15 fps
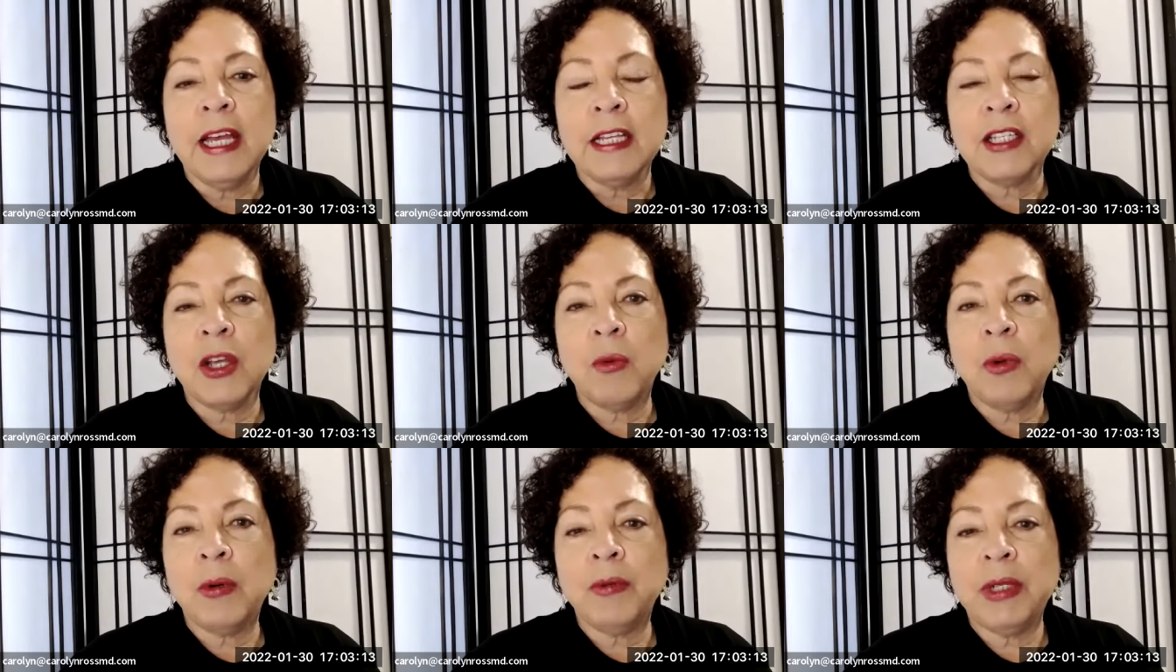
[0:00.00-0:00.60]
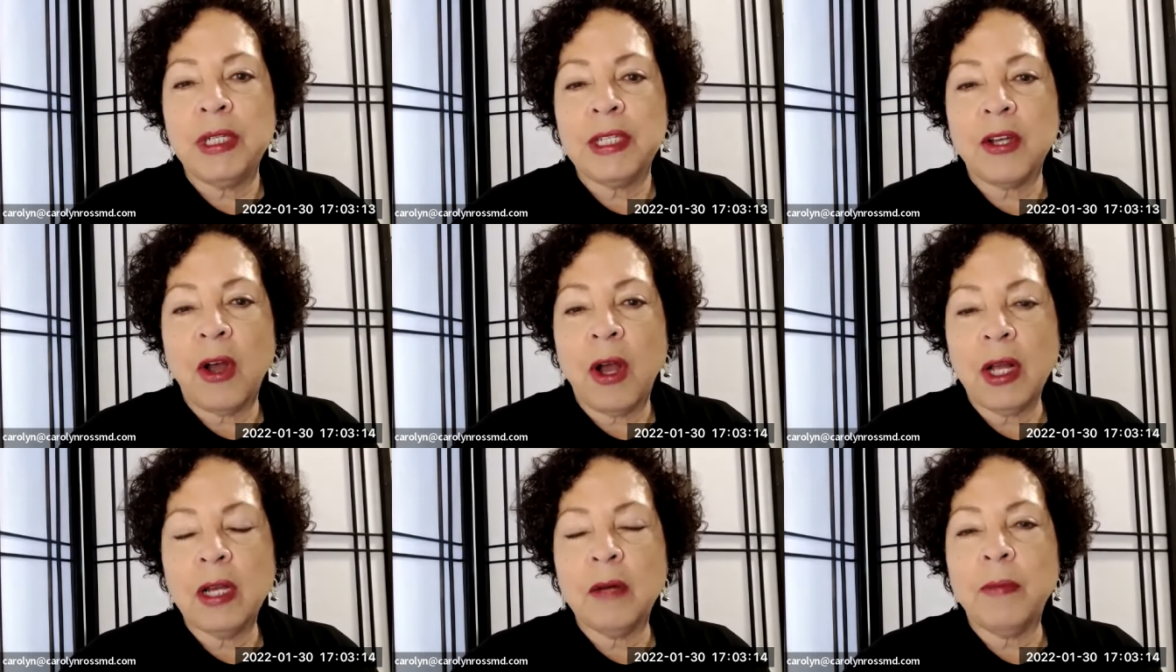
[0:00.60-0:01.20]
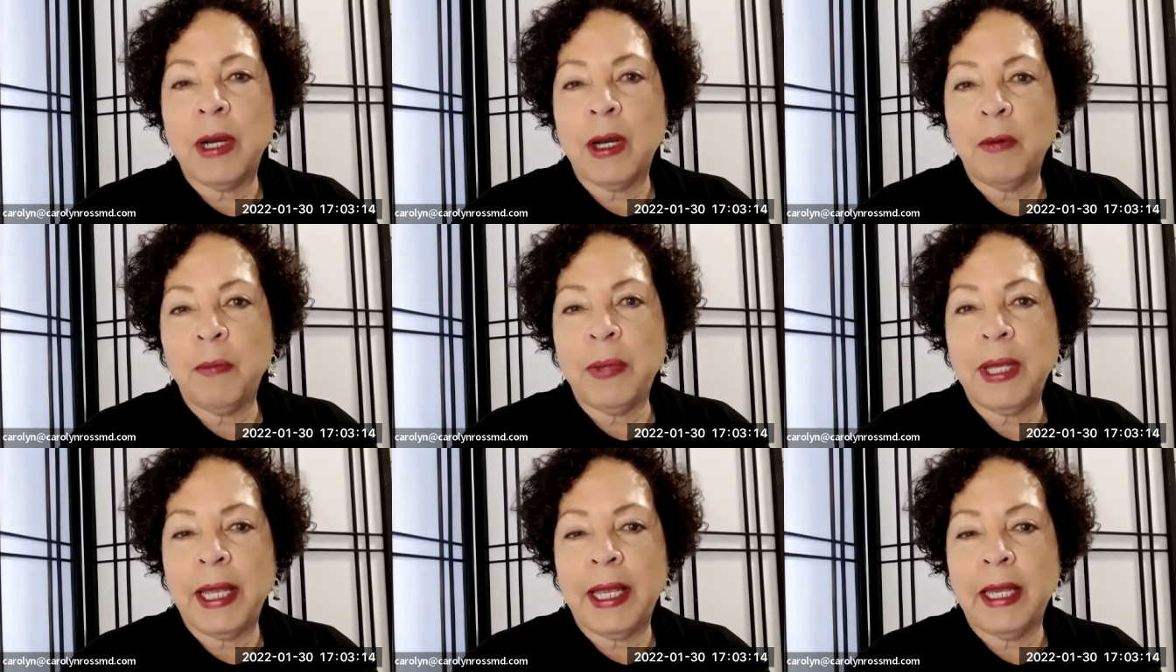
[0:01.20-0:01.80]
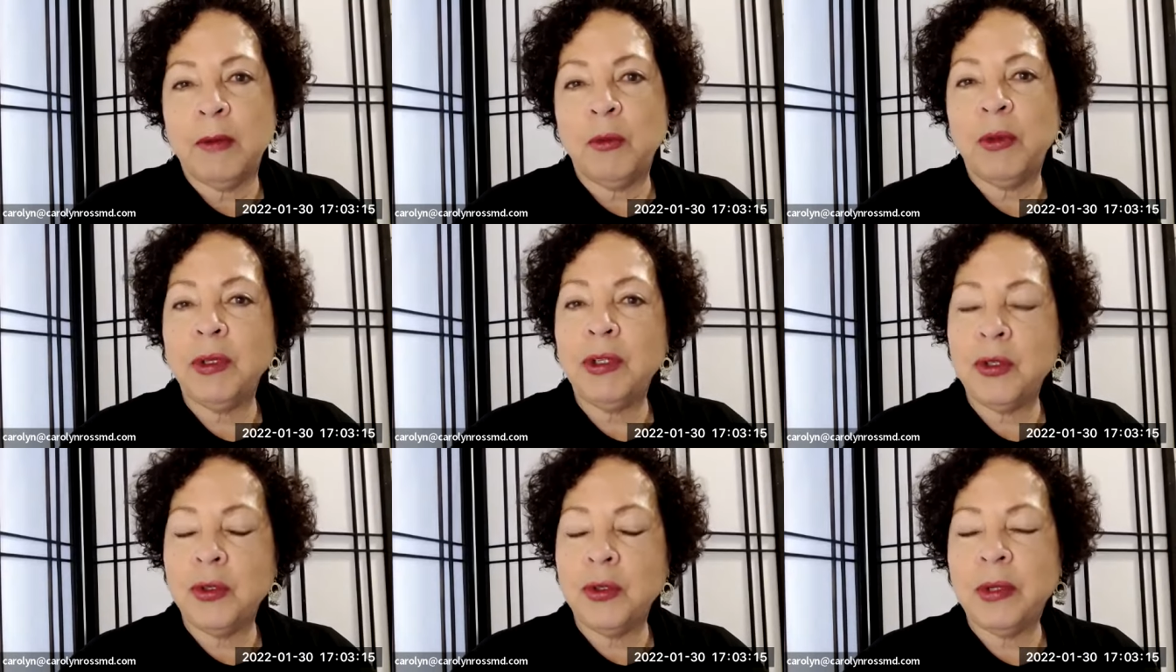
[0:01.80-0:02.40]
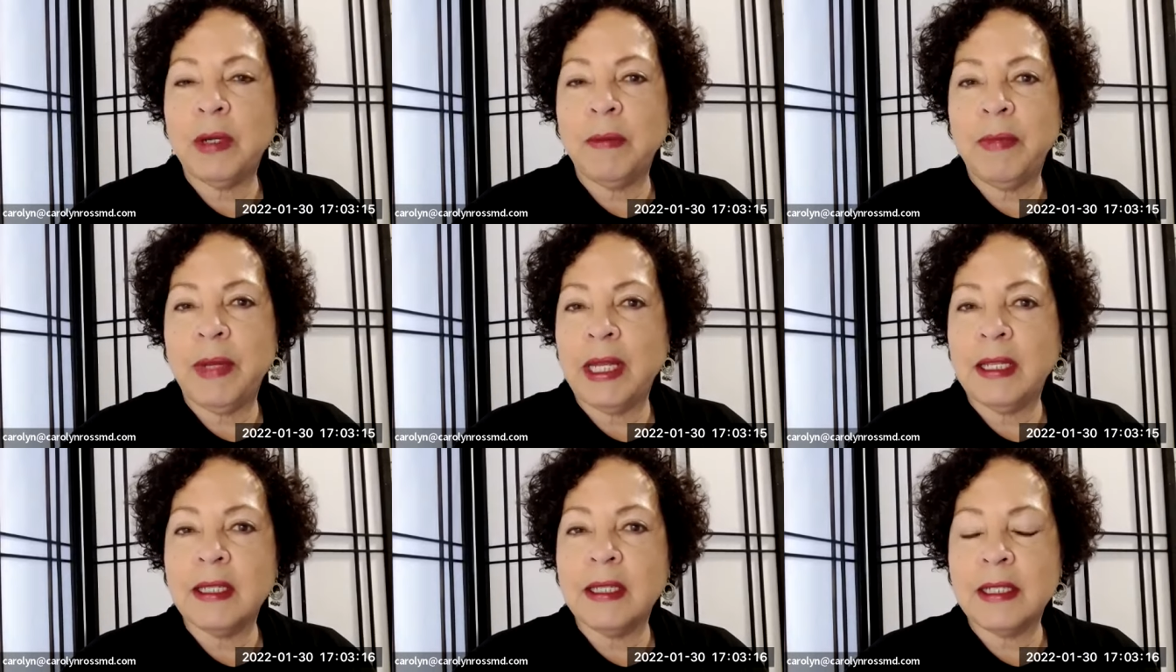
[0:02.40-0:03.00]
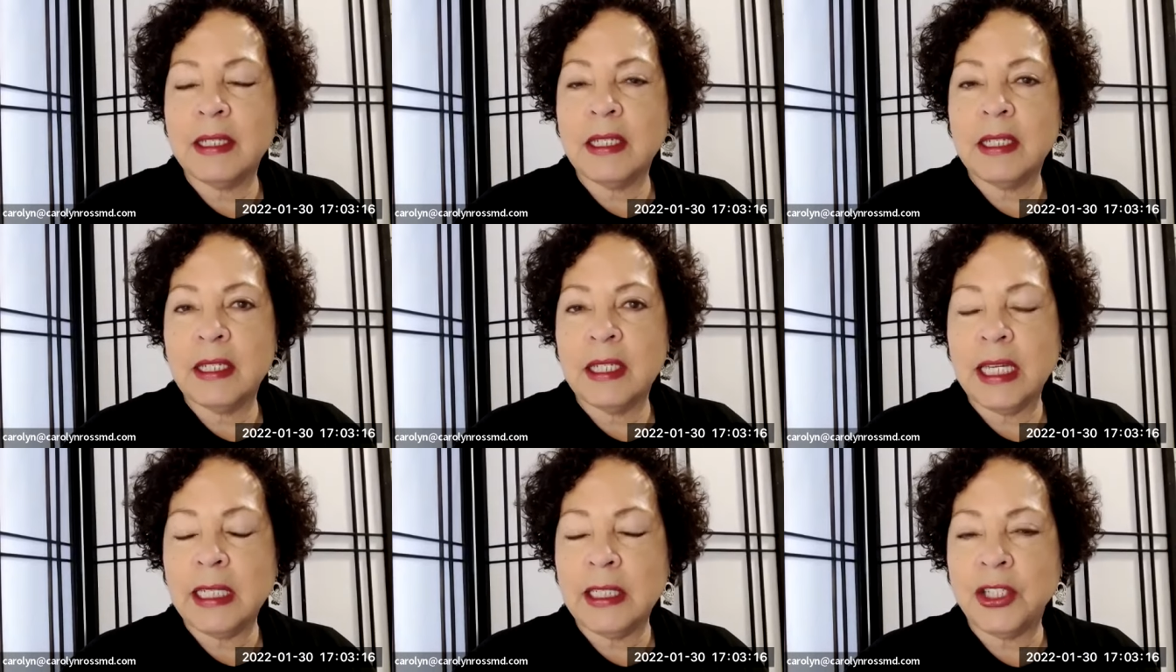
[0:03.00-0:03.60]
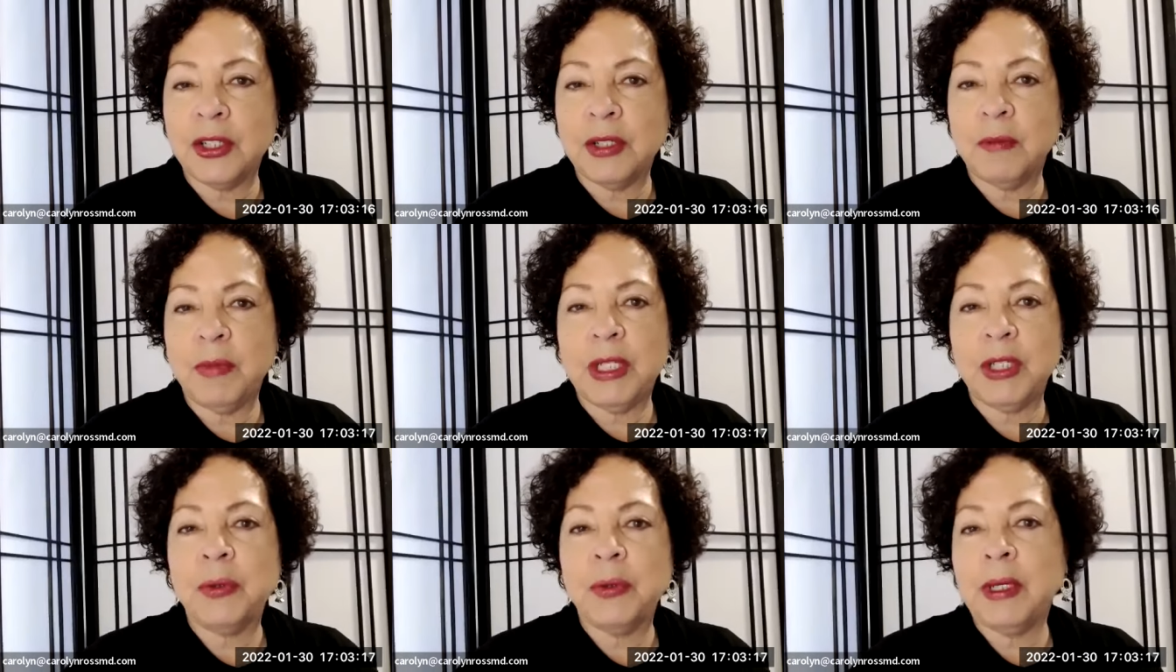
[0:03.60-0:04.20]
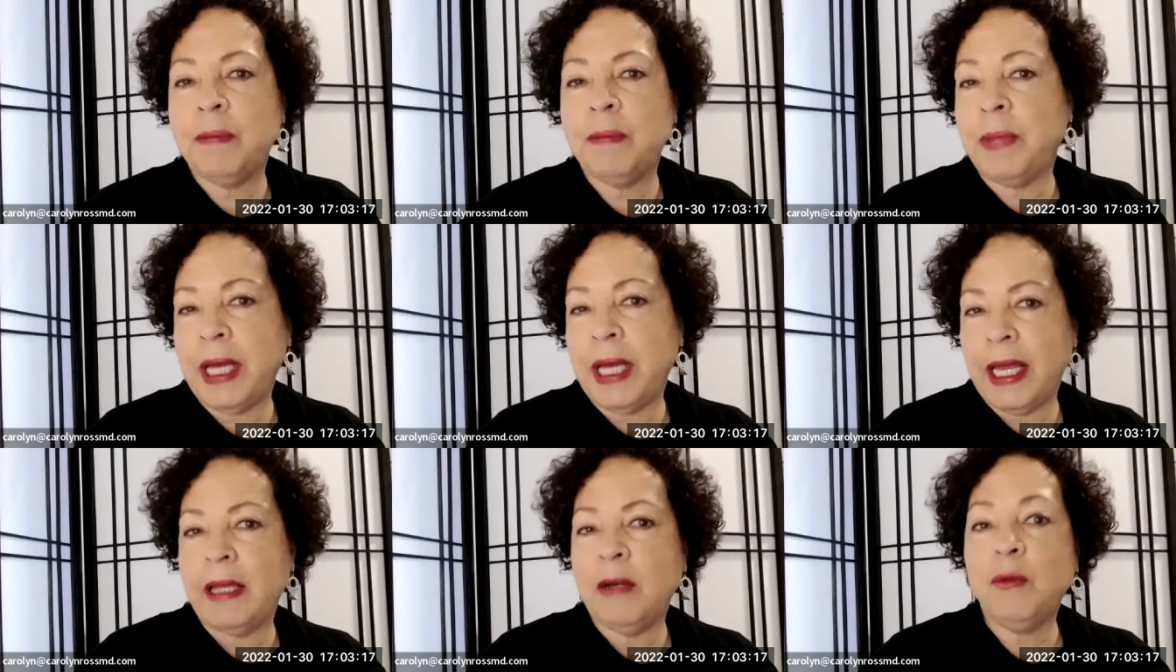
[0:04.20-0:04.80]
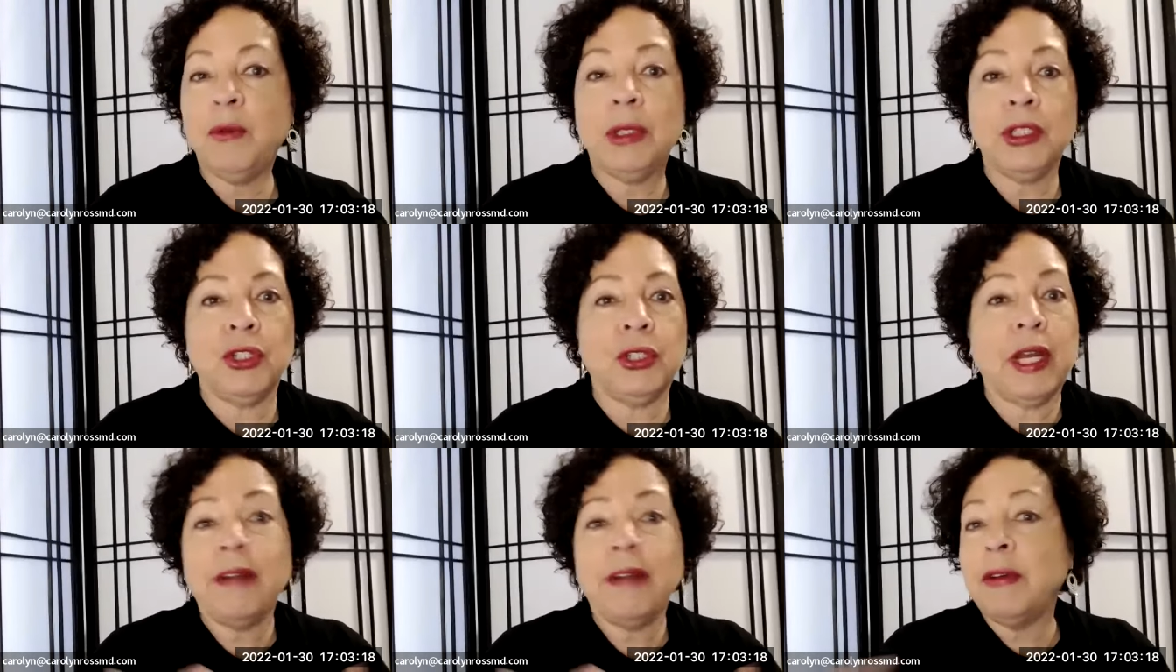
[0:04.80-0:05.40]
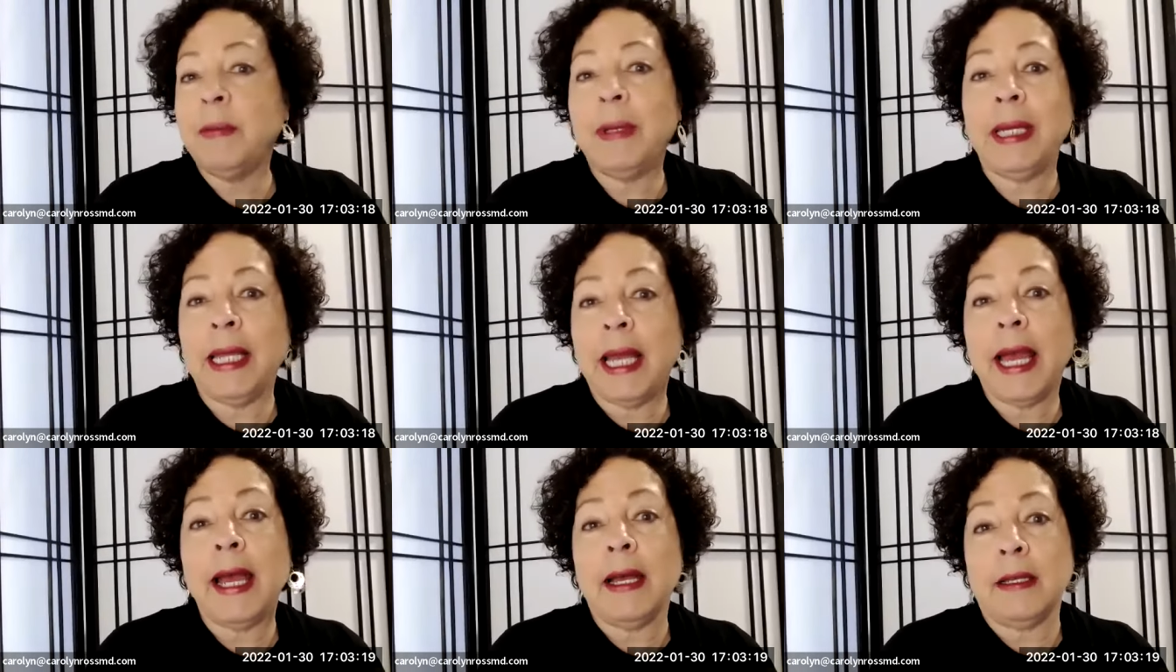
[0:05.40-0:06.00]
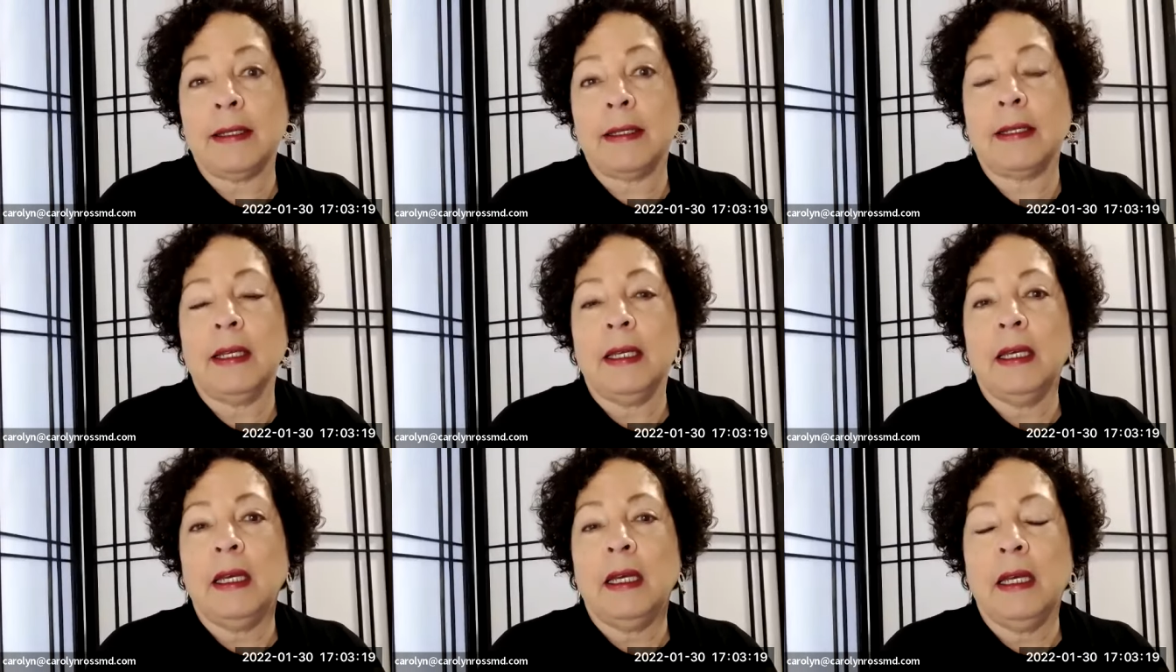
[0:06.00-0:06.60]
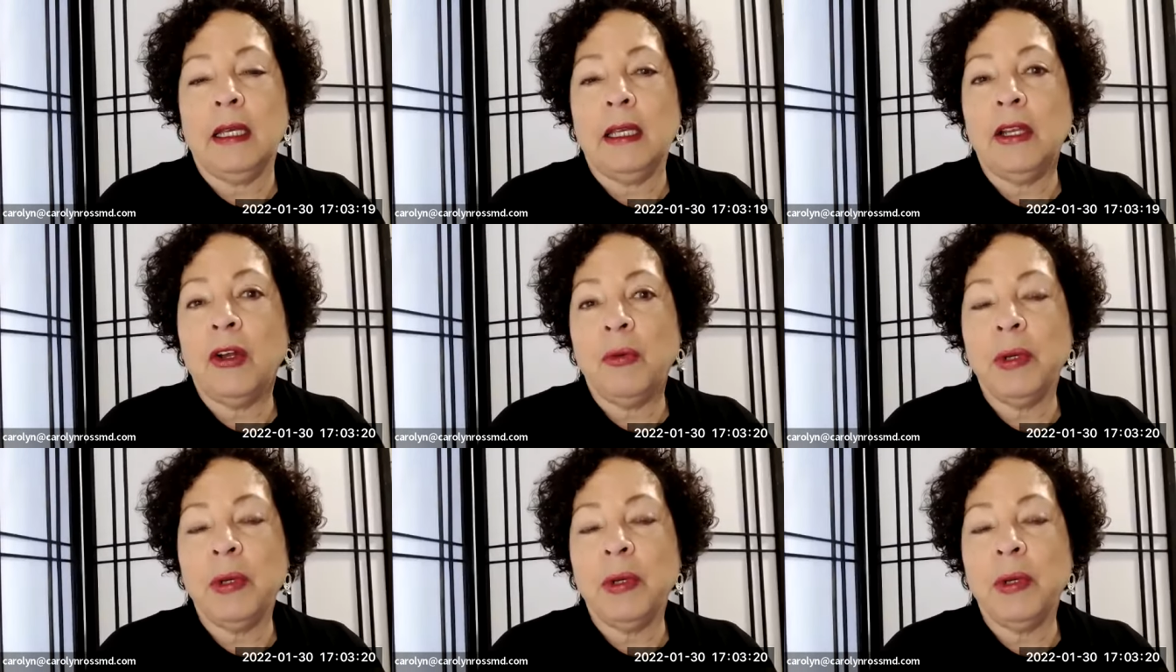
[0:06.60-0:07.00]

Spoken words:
So when we talk about pain, we do want to make this distinction between pain, which everybody has. You know,